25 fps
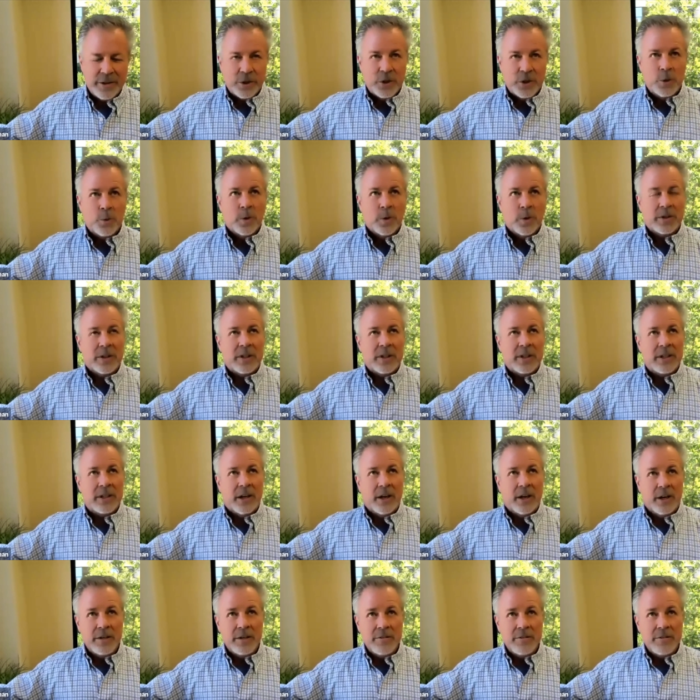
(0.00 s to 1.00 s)
you want the
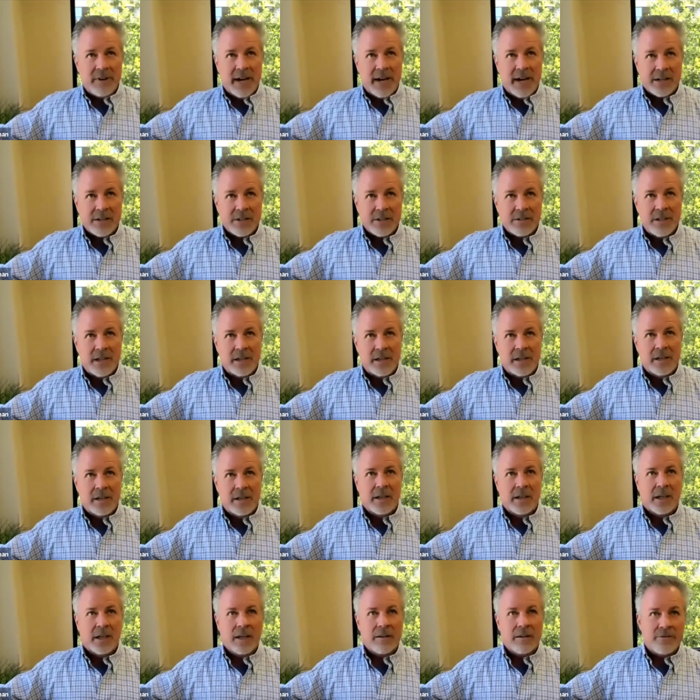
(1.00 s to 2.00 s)
unvaccinated
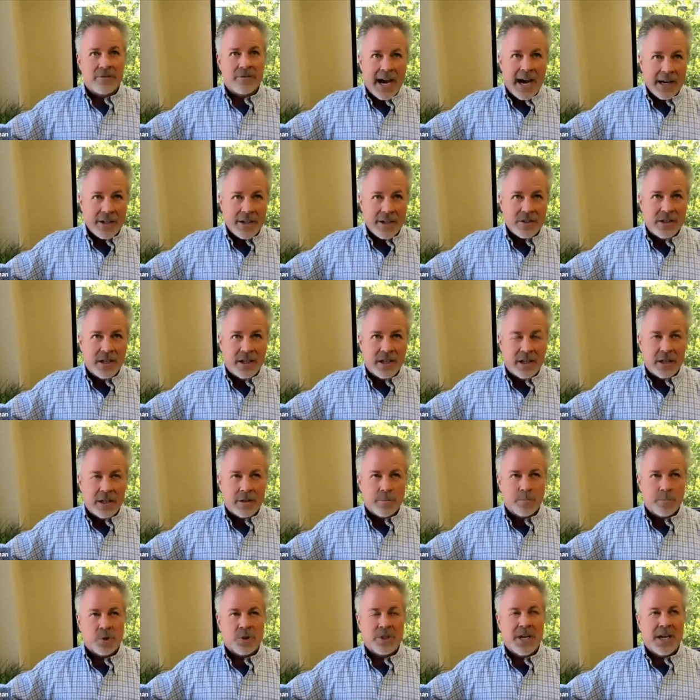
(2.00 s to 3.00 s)
to get vaccinated to
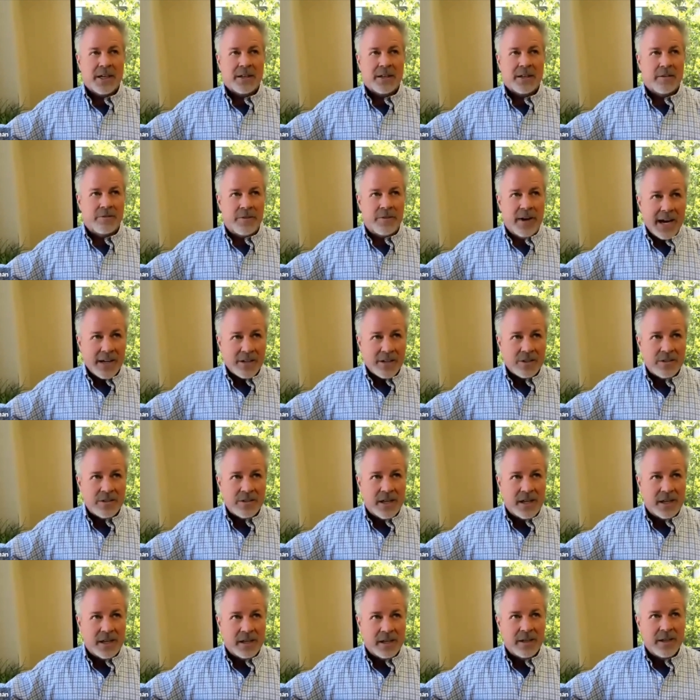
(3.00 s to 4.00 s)
protect the
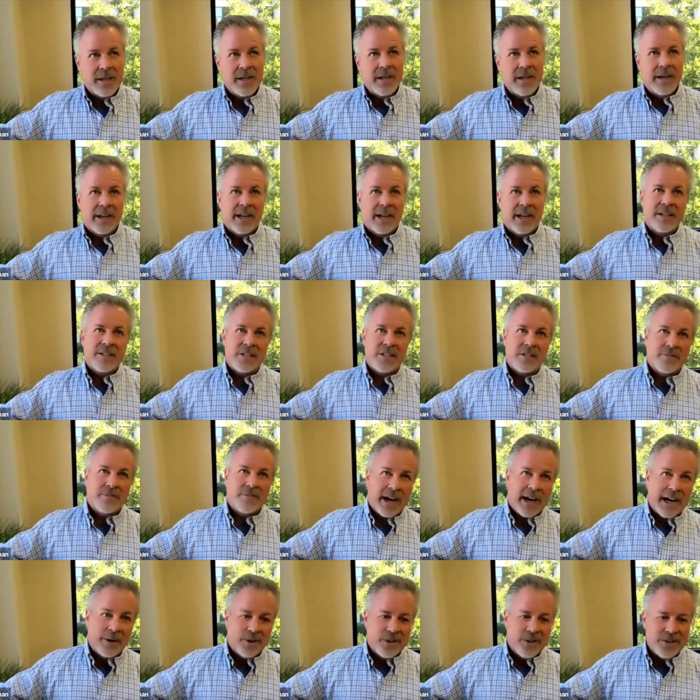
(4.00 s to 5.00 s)
vaccinated against the
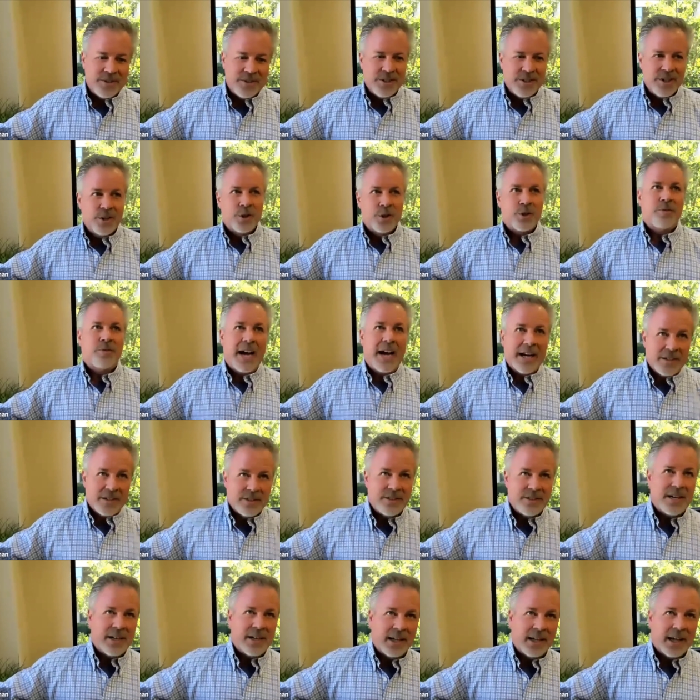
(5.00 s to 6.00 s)
virus they're
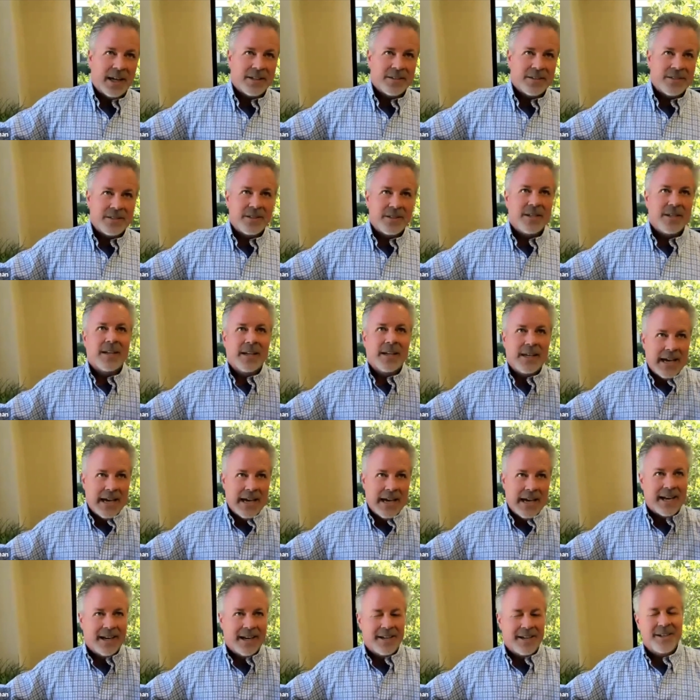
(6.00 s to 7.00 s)
vaccinated against
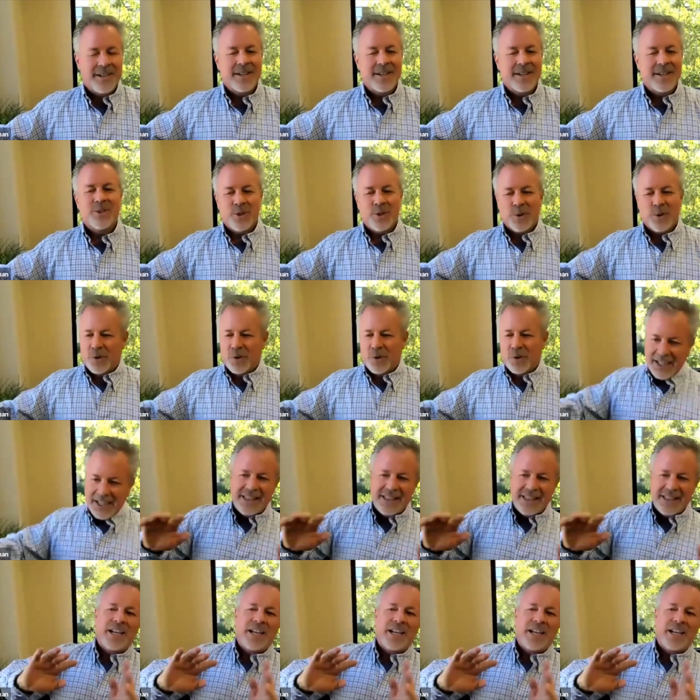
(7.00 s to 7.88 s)
got it so forgetting the